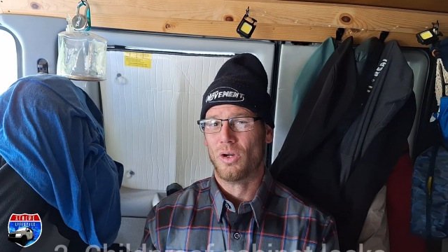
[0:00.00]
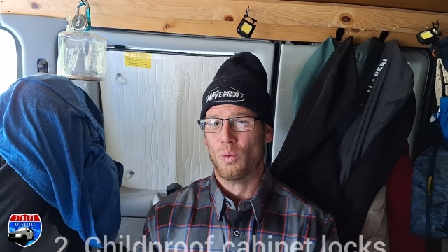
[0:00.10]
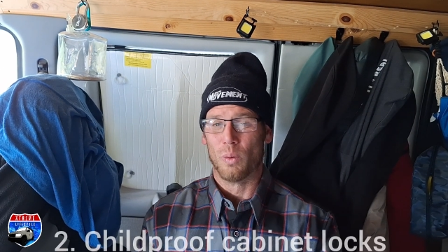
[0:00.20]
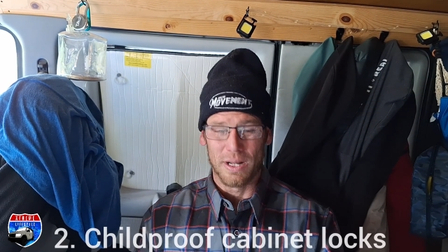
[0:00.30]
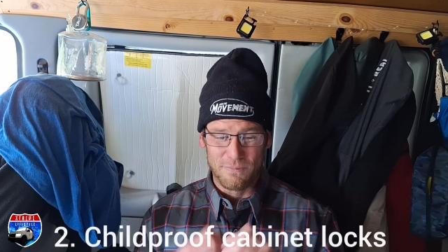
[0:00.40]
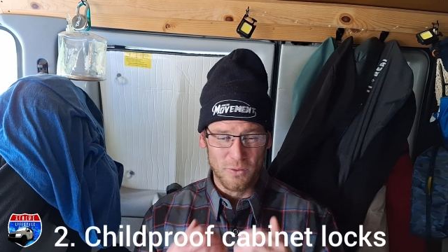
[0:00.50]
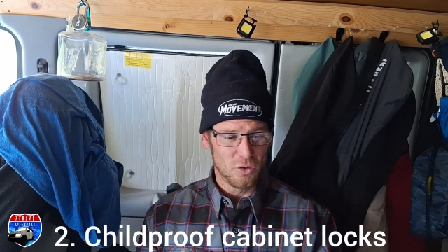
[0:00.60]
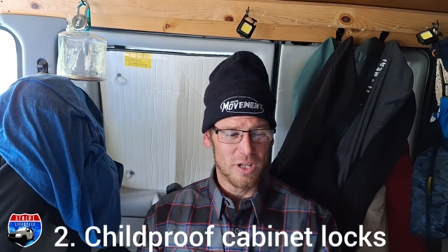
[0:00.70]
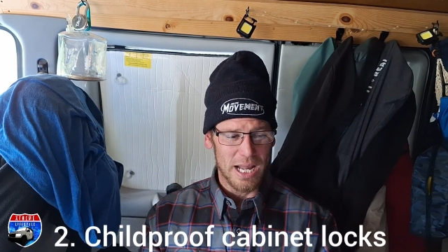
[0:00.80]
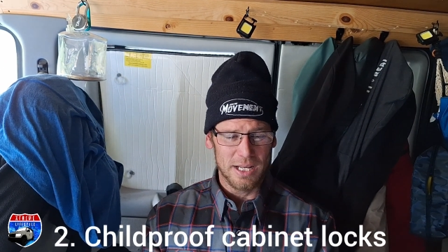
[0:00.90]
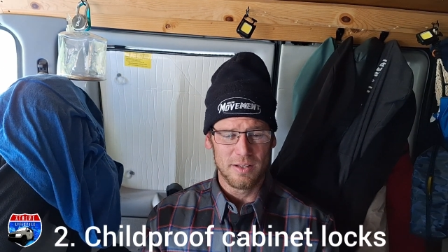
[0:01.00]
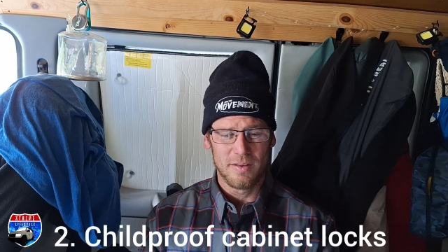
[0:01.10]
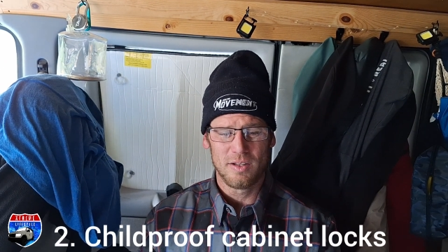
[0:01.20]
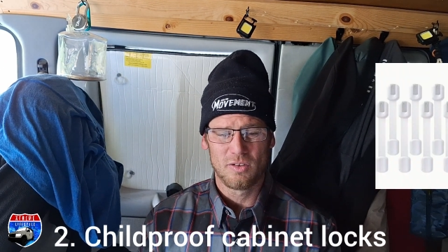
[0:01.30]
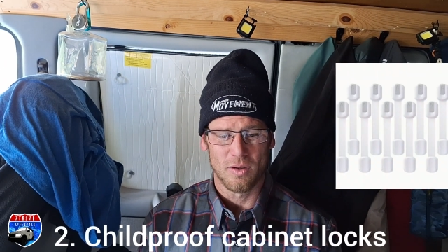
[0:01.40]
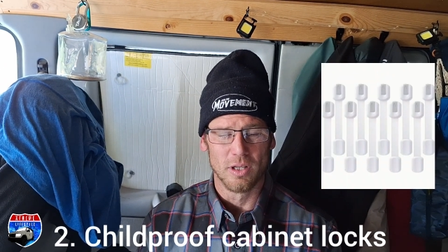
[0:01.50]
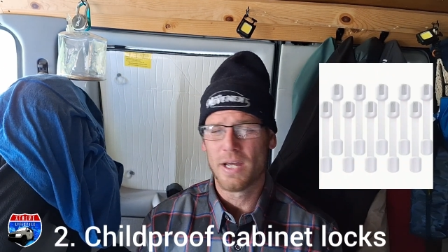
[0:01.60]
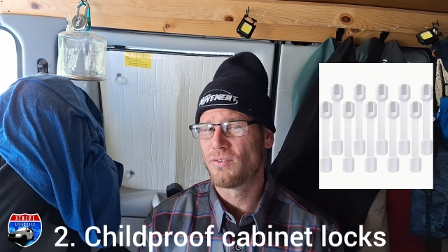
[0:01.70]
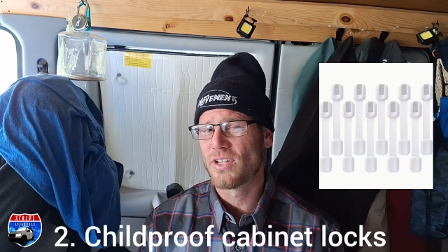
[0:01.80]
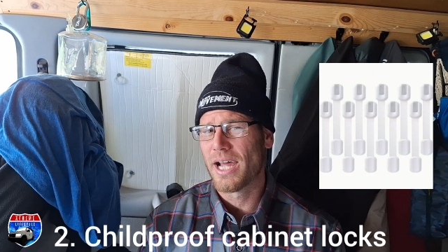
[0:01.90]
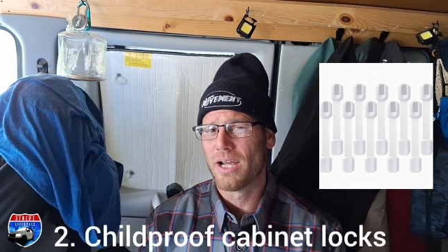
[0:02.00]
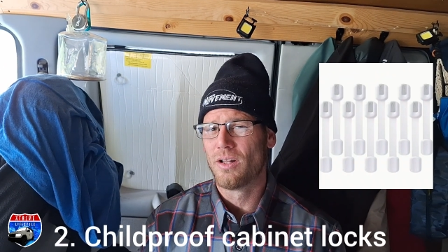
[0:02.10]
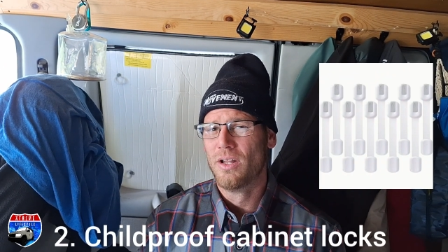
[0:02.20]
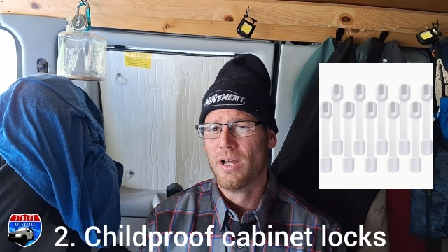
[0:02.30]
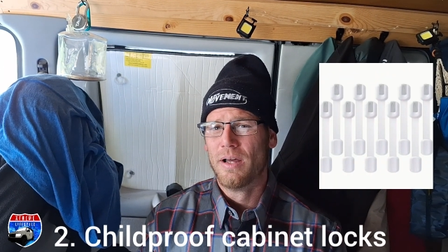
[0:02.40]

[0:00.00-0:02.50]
When I first got into this lifestyle,